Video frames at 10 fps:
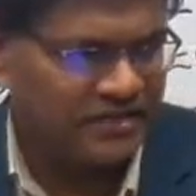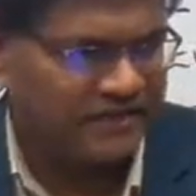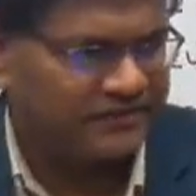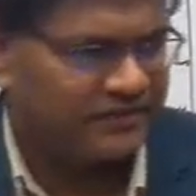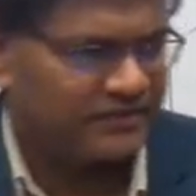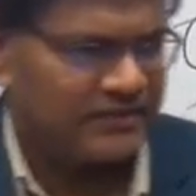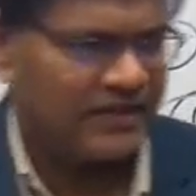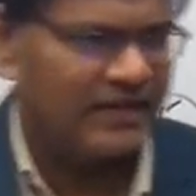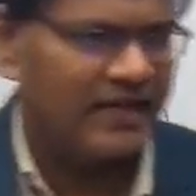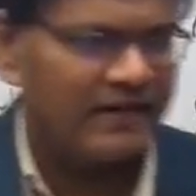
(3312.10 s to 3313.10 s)
citizens
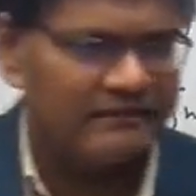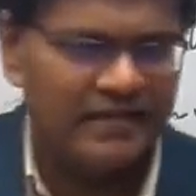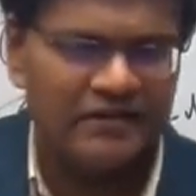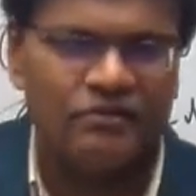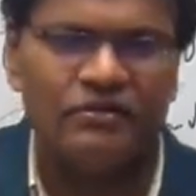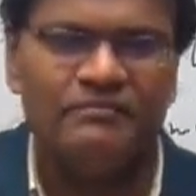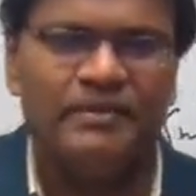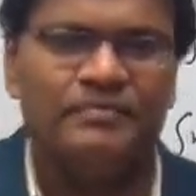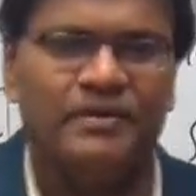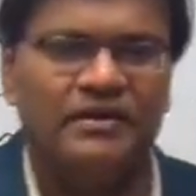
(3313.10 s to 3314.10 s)
and have their own
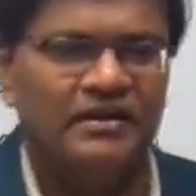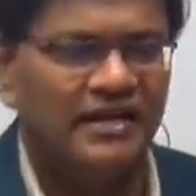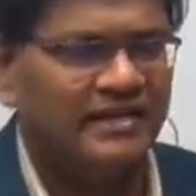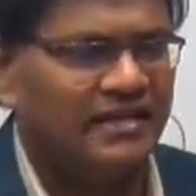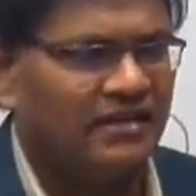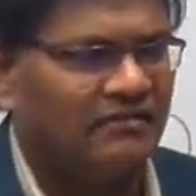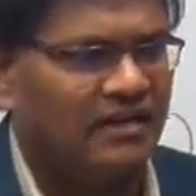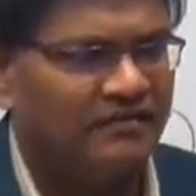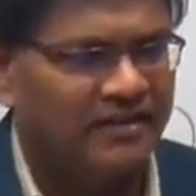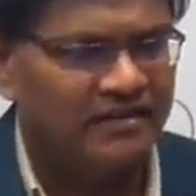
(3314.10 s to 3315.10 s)
people at the
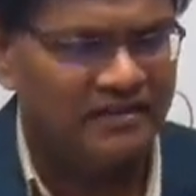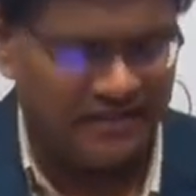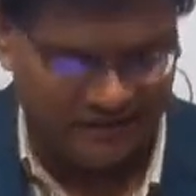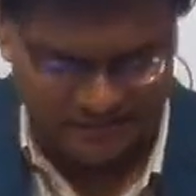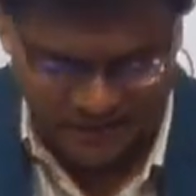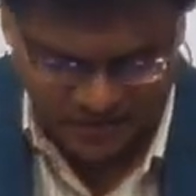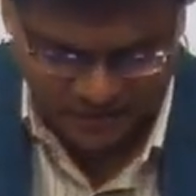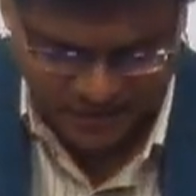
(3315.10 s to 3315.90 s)
ground level, developing